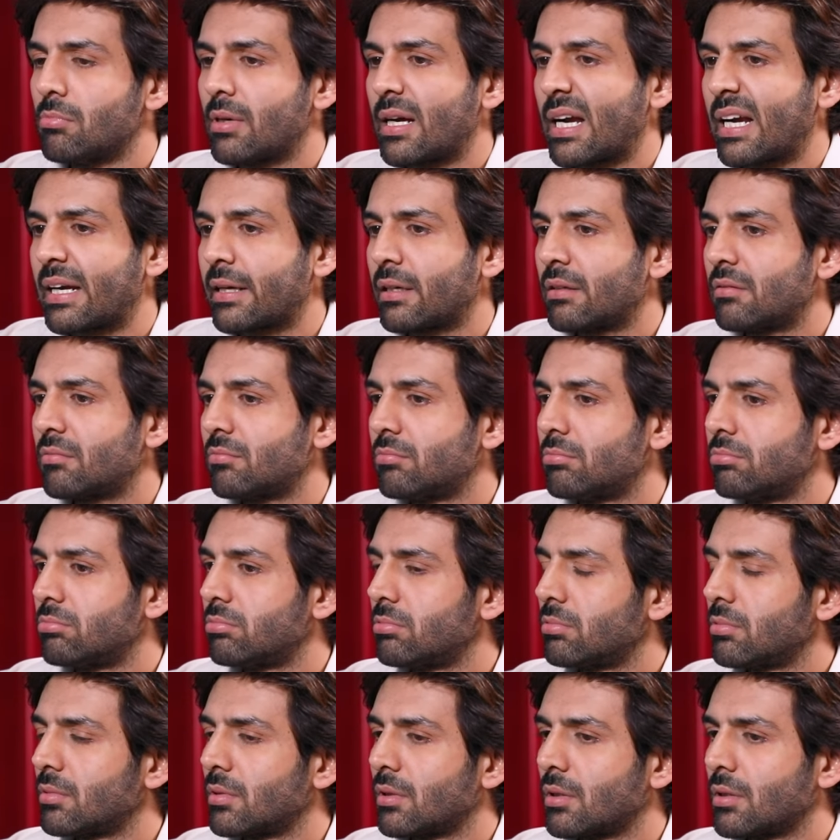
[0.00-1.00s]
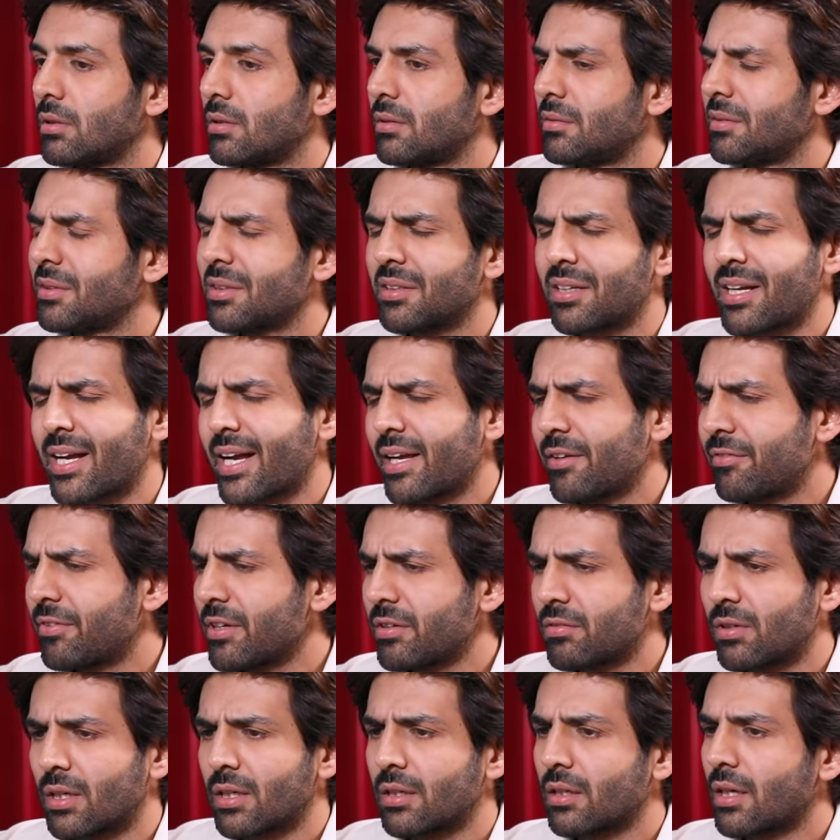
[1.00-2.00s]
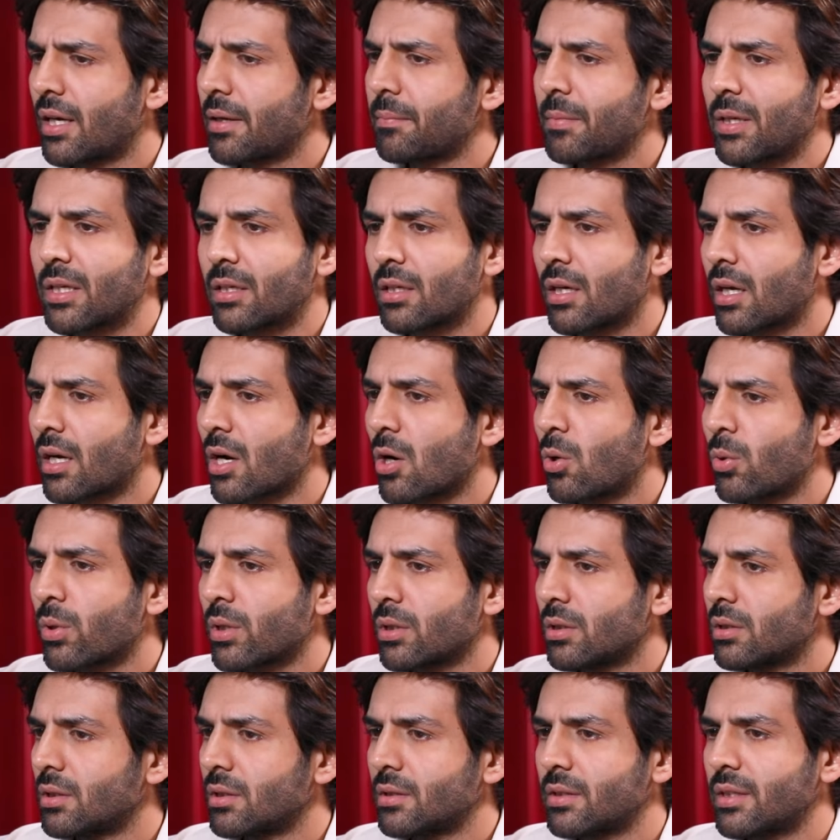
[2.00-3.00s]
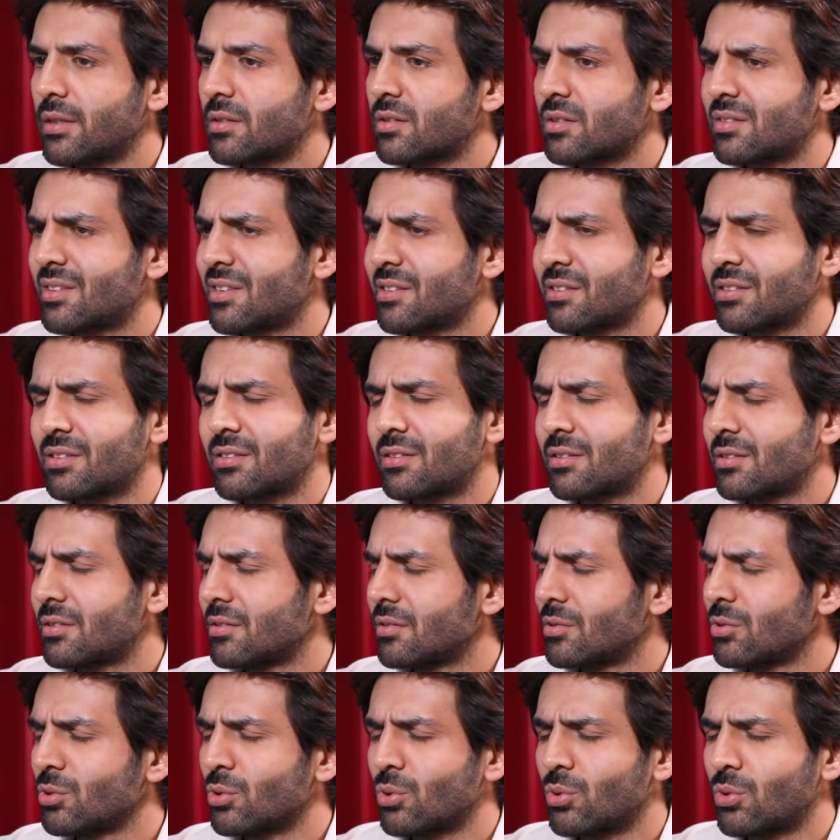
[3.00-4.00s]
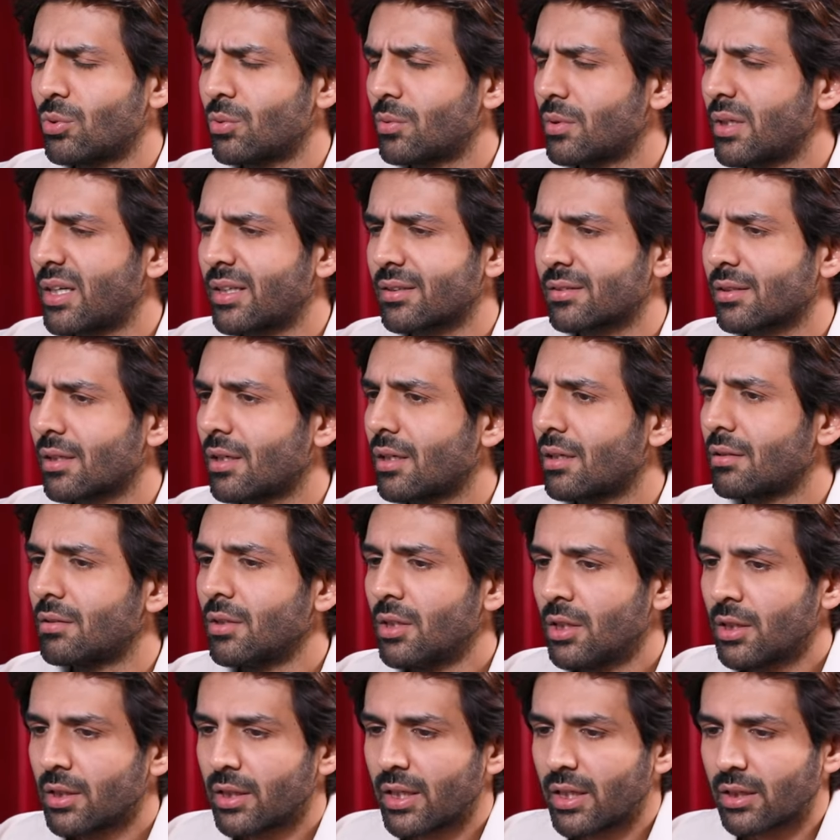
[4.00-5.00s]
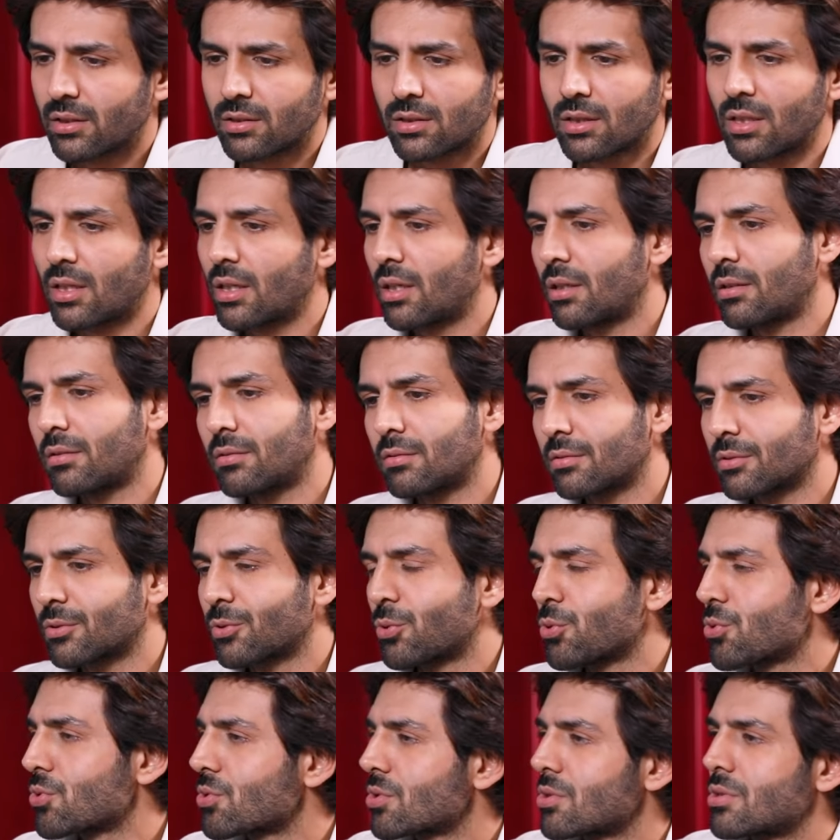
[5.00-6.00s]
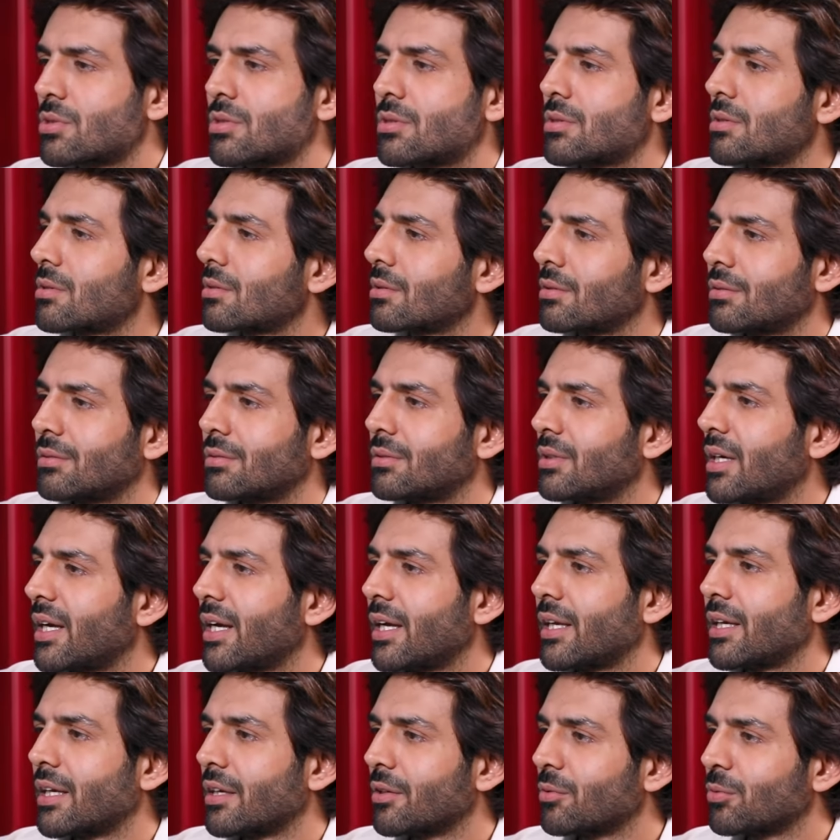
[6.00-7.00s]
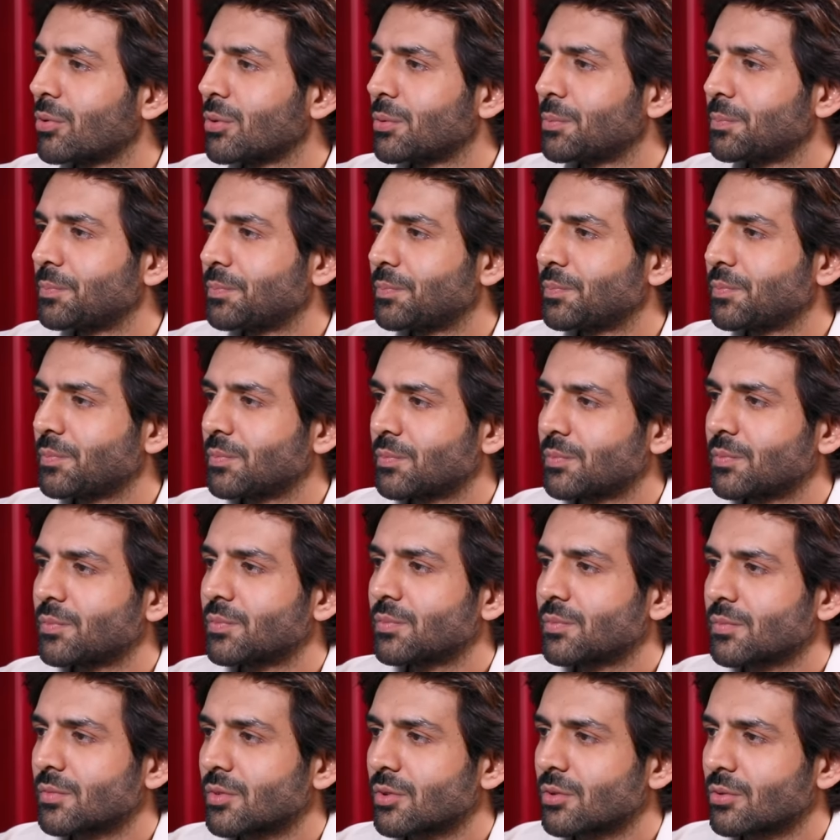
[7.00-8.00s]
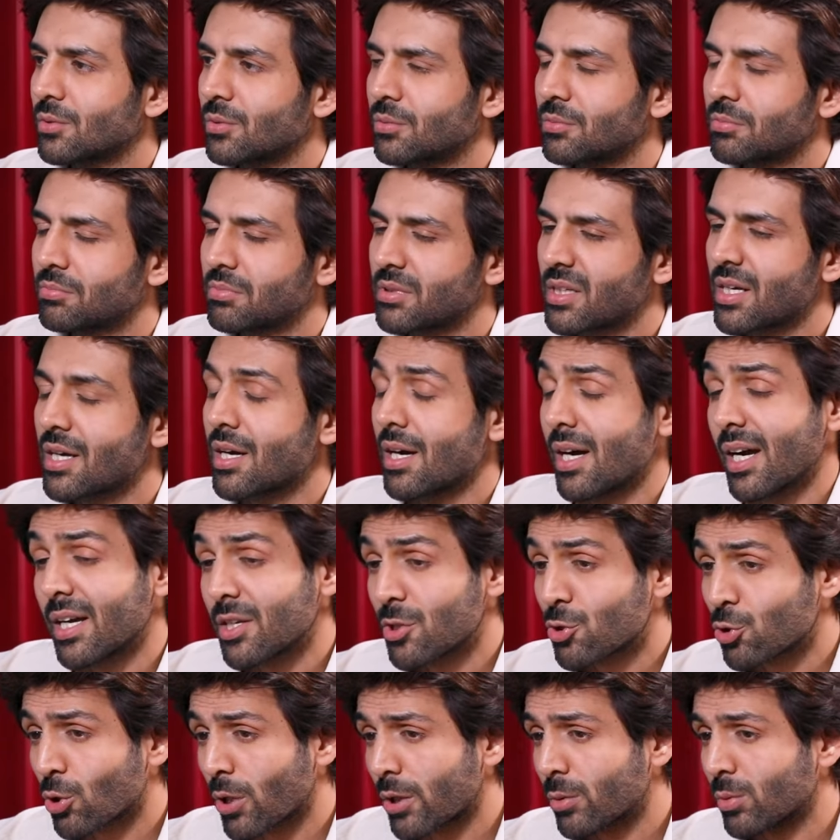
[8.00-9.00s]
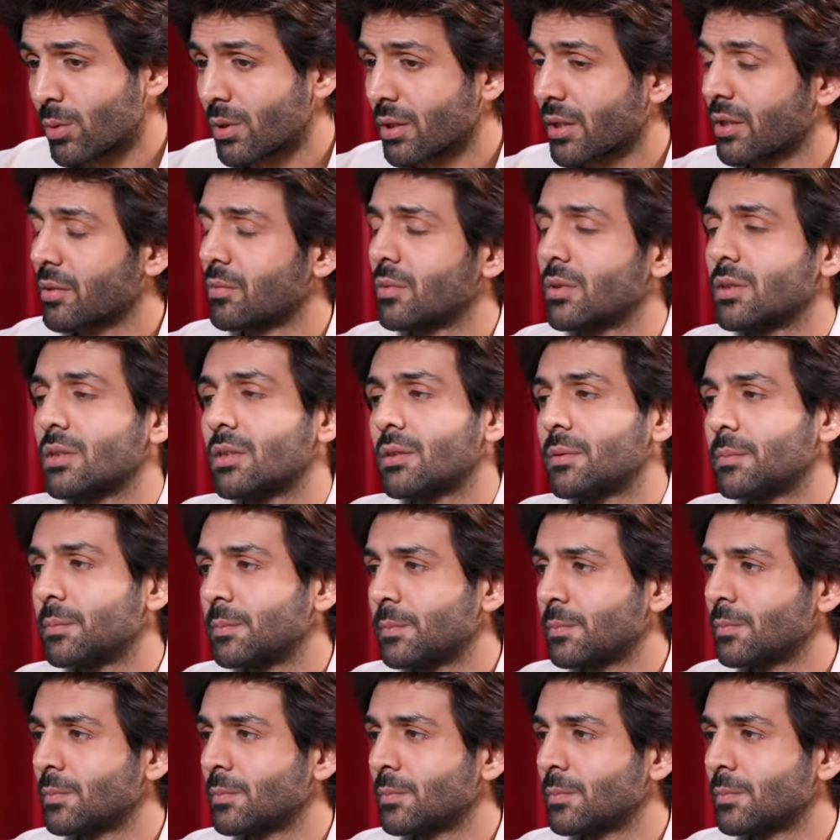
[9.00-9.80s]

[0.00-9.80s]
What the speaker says: and everyone, I mean around her, there's no aisa itna kuch hai nahi wo. So yeah, I enjoyed working with her.